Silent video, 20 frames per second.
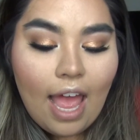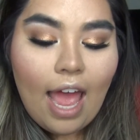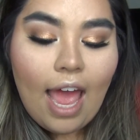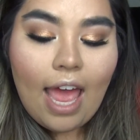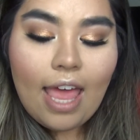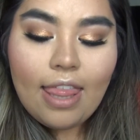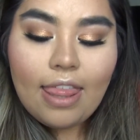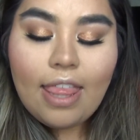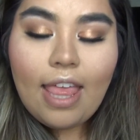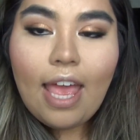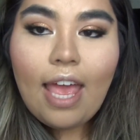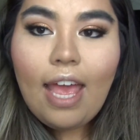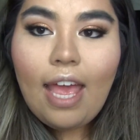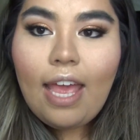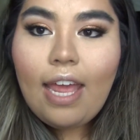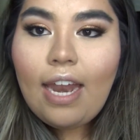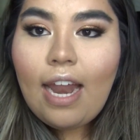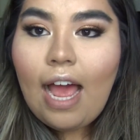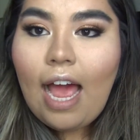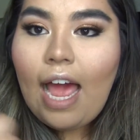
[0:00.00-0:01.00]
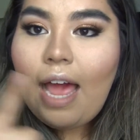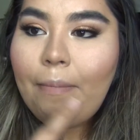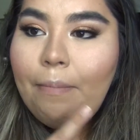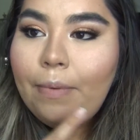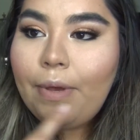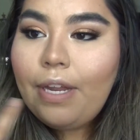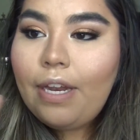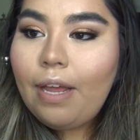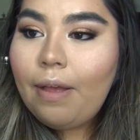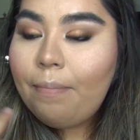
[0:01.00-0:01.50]
and then
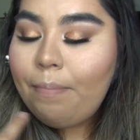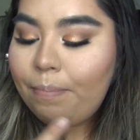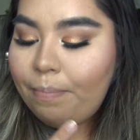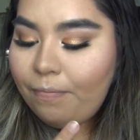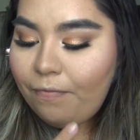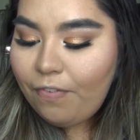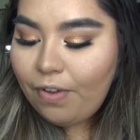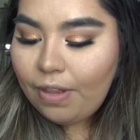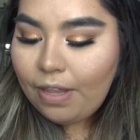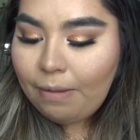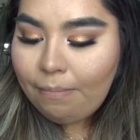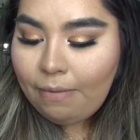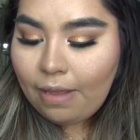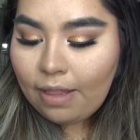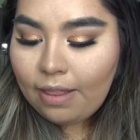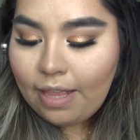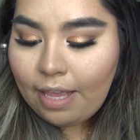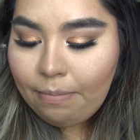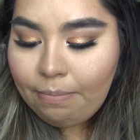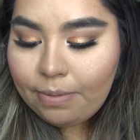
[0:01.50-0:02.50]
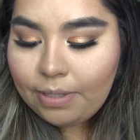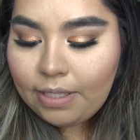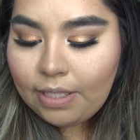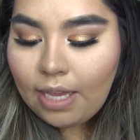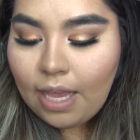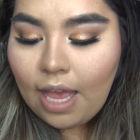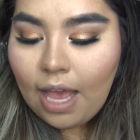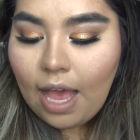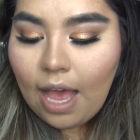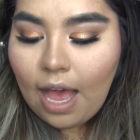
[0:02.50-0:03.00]
I'm gonna fill in my lips.
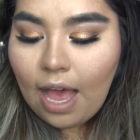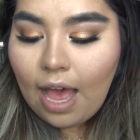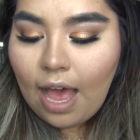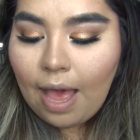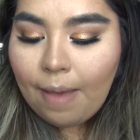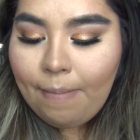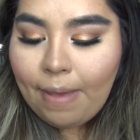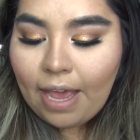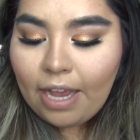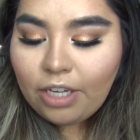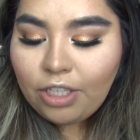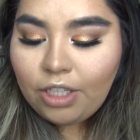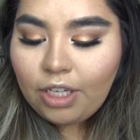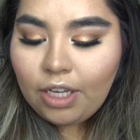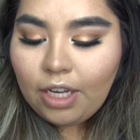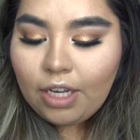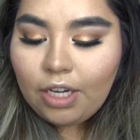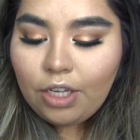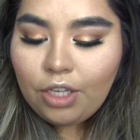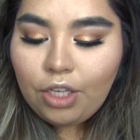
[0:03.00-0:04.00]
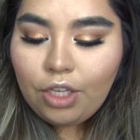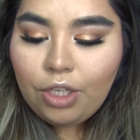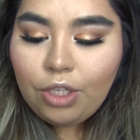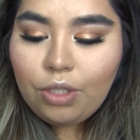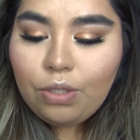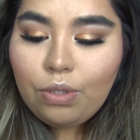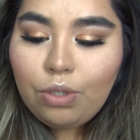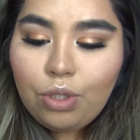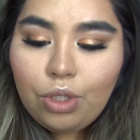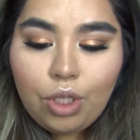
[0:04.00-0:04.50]
I'm actually gonna
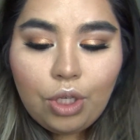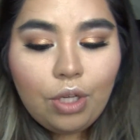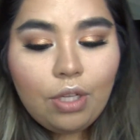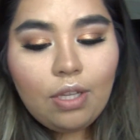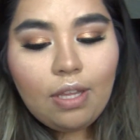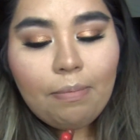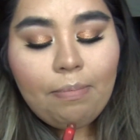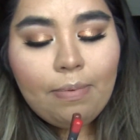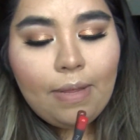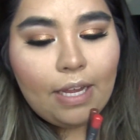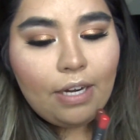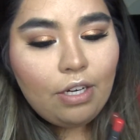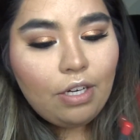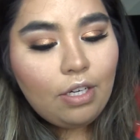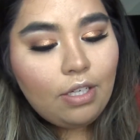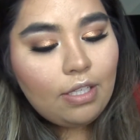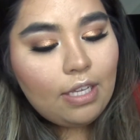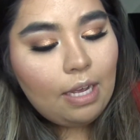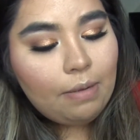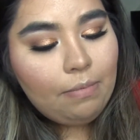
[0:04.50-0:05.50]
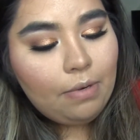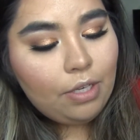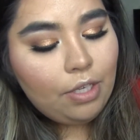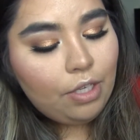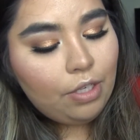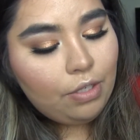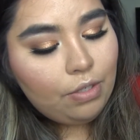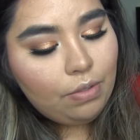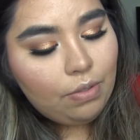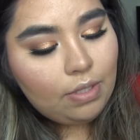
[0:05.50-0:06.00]
use 2 lip liners. I'm gonna
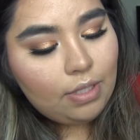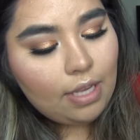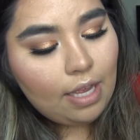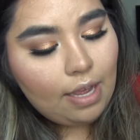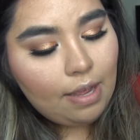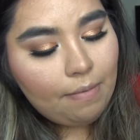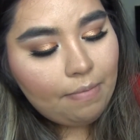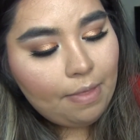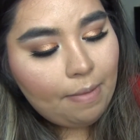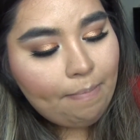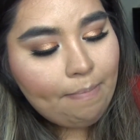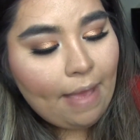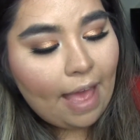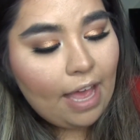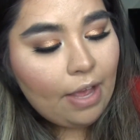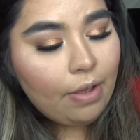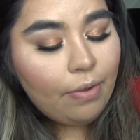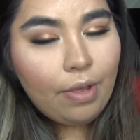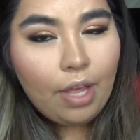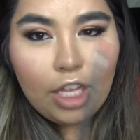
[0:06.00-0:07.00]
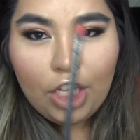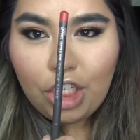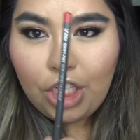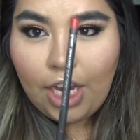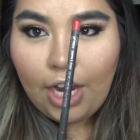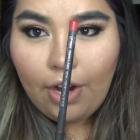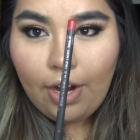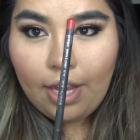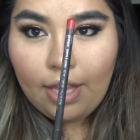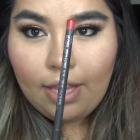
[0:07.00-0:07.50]
use the MAC
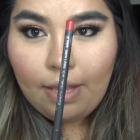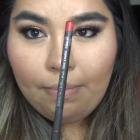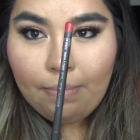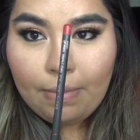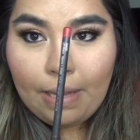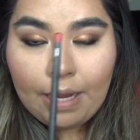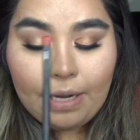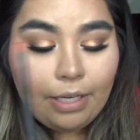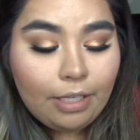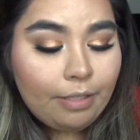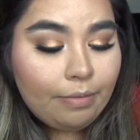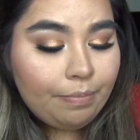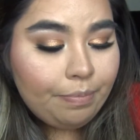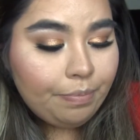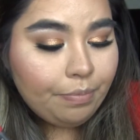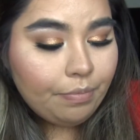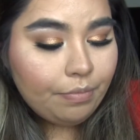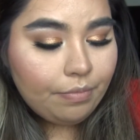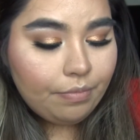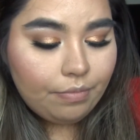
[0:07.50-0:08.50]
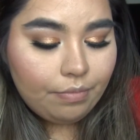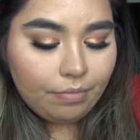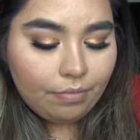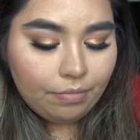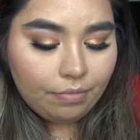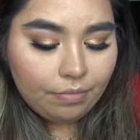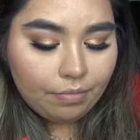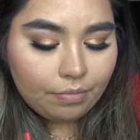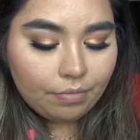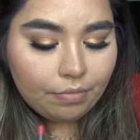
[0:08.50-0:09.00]
Cherry lip liner,
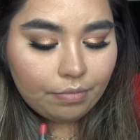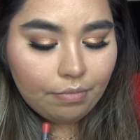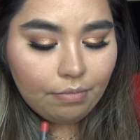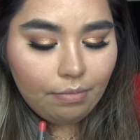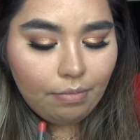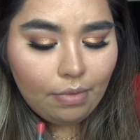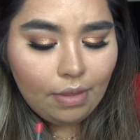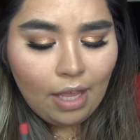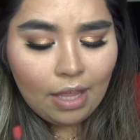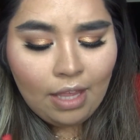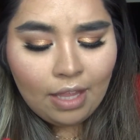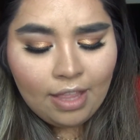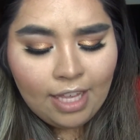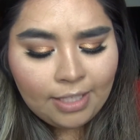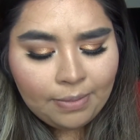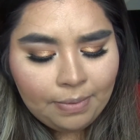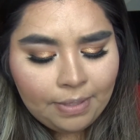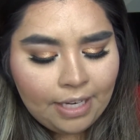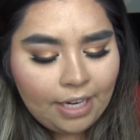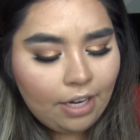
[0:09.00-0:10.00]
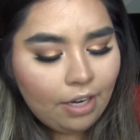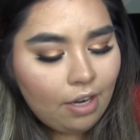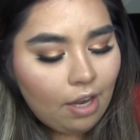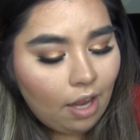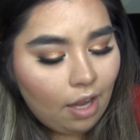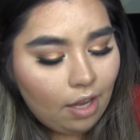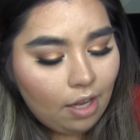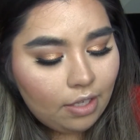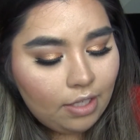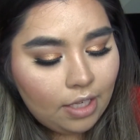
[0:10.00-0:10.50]
and this one here
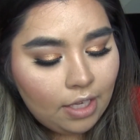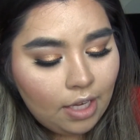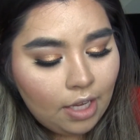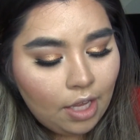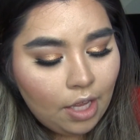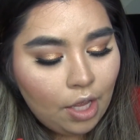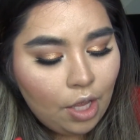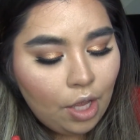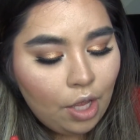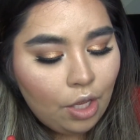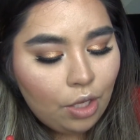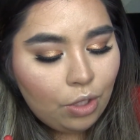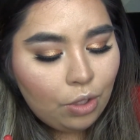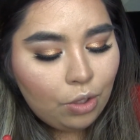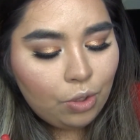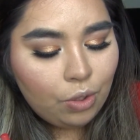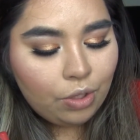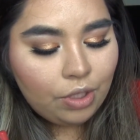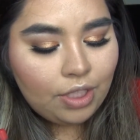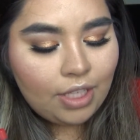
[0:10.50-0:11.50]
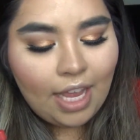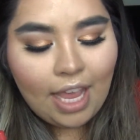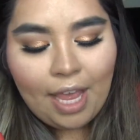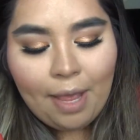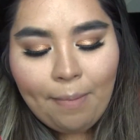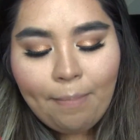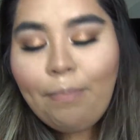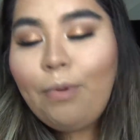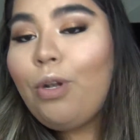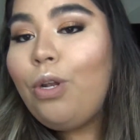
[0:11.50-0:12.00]
called
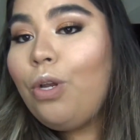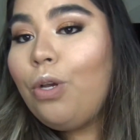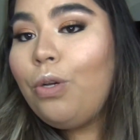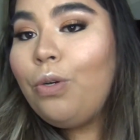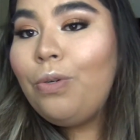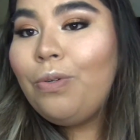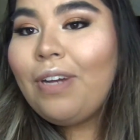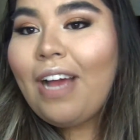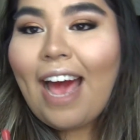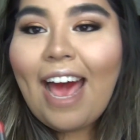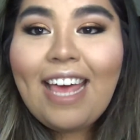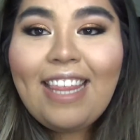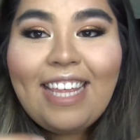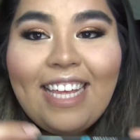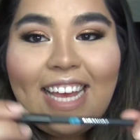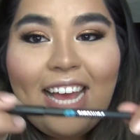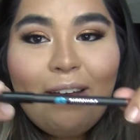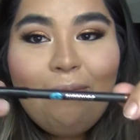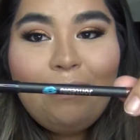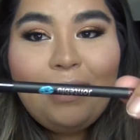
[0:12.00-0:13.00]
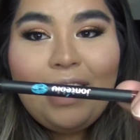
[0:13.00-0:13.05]
Jonte Bleu. I think I'm